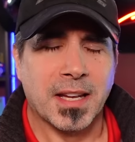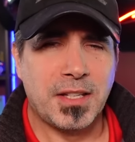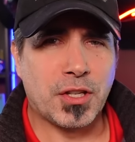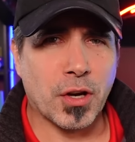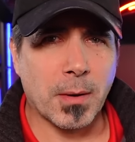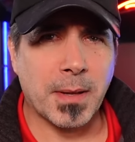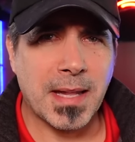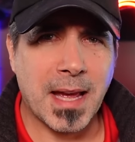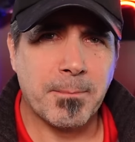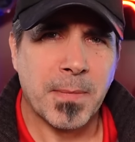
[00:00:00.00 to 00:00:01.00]
determined
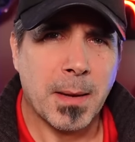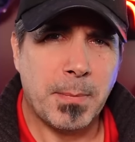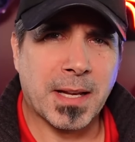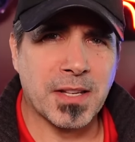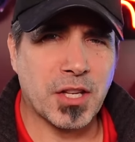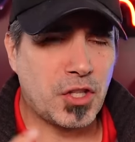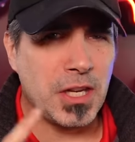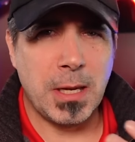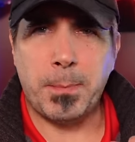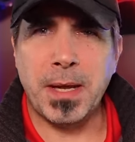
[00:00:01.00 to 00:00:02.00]
that because the
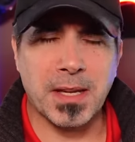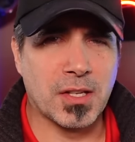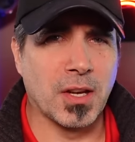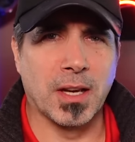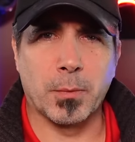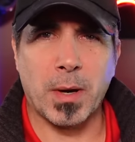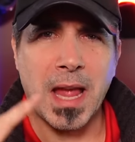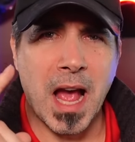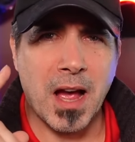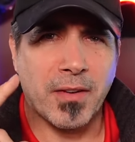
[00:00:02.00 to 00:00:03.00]
GDP is good, we
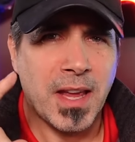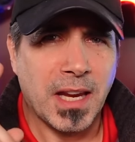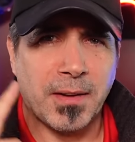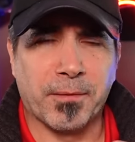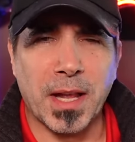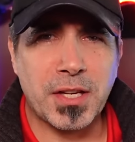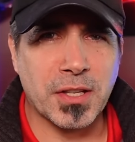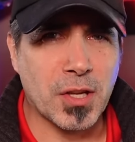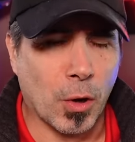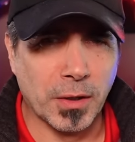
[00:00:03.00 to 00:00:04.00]
have
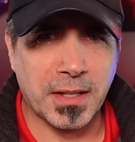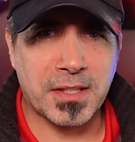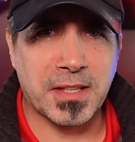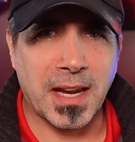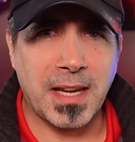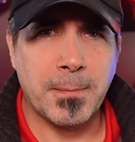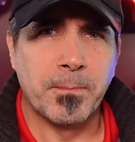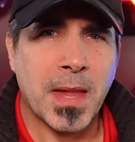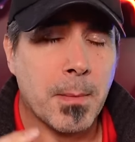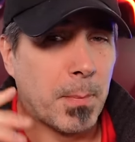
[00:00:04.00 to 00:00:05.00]
inflation's holding steady,
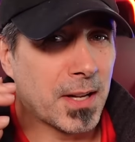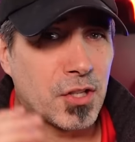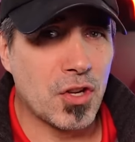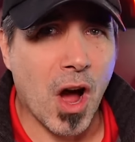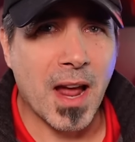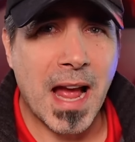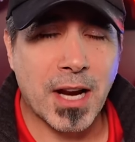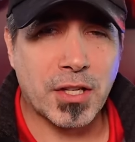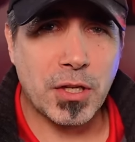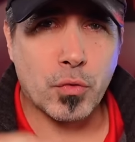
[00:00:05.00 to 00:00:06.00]
but it's not
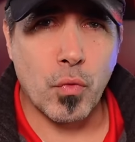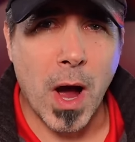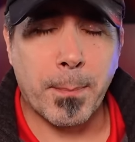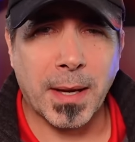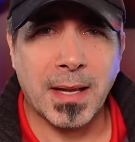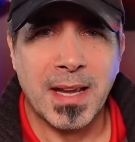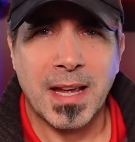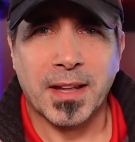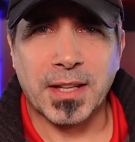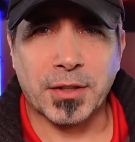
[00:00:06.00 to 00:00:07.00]
actually dropping,
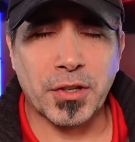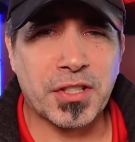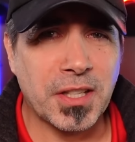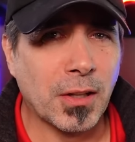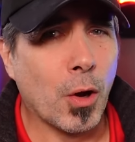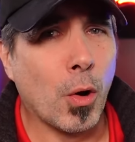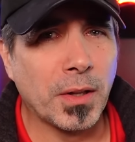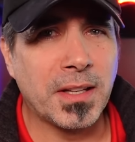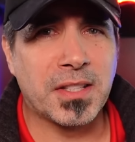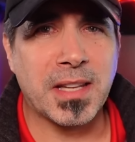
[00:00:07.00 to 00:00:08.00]
that they're still
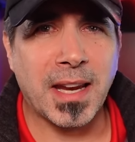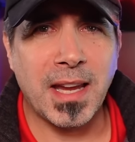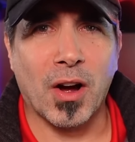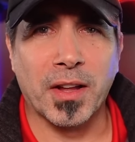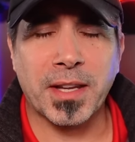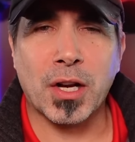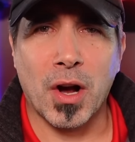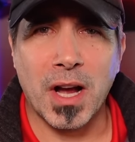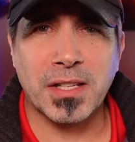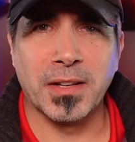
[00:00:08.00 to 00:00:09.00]
holding steady on the
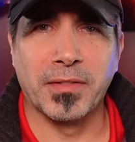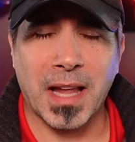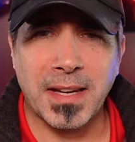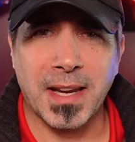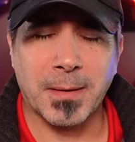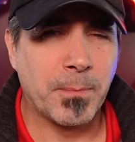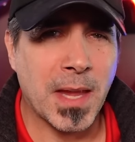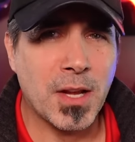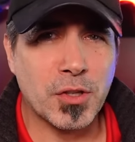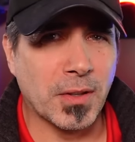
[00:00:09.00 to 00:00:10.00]
cost of lending.
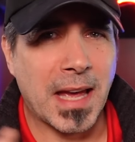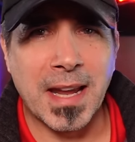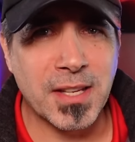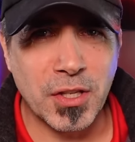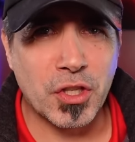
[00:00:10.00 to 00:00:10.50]
So that hasn't